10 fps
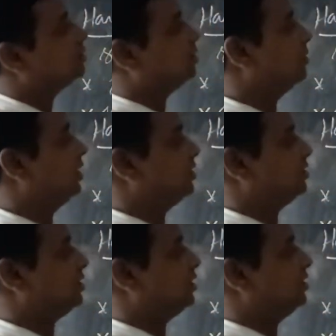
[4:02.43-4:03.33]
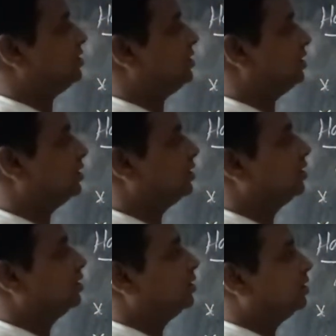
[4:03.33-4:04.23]
civilization. Understand?
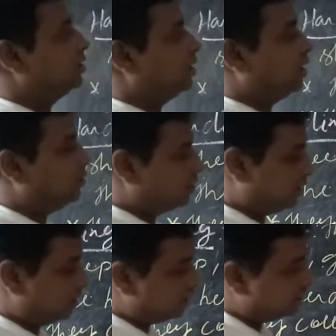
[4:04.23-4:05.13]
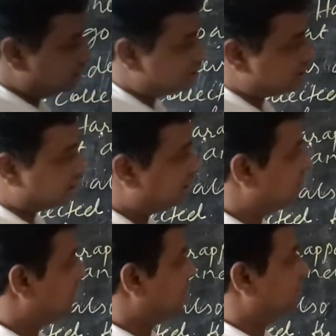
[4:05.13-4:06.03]
Okay, in this
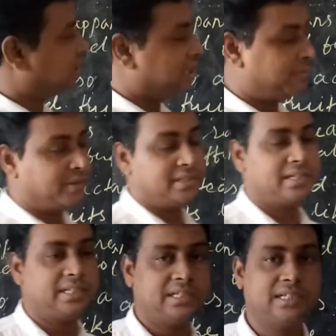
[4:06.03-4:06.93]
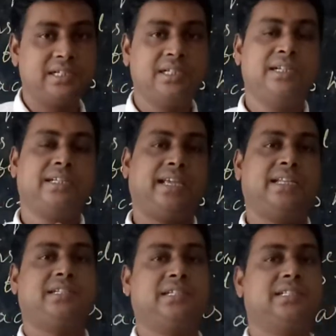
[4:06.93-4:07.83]
region, the Harappans reared
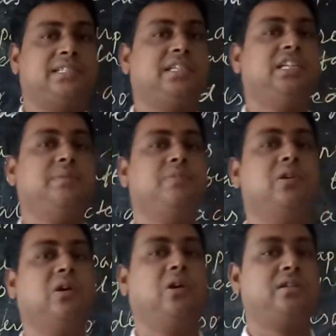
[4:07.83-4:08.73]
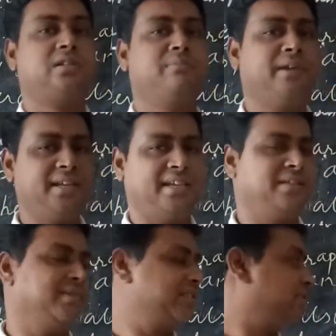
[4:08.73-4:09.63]
cattle, sheep, goat, many
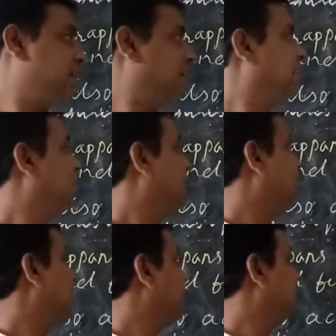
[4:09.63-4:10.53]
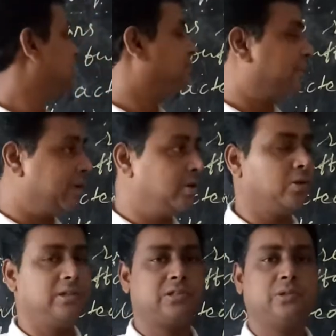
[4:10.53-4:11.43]
animals. Okay, and
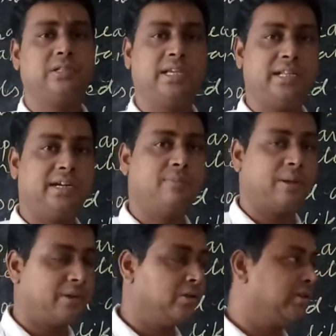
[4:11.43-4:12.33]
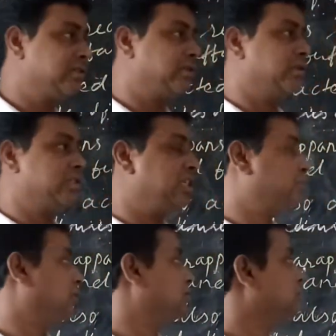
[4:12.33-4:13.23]
buffalo also, they reared buffalo also,
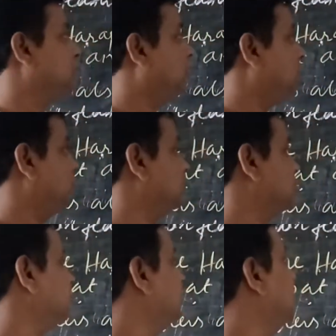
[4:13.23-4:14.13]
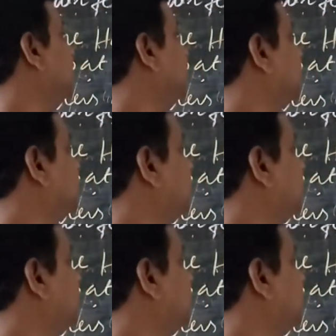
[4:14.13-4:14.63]
sheep also, goat also. So,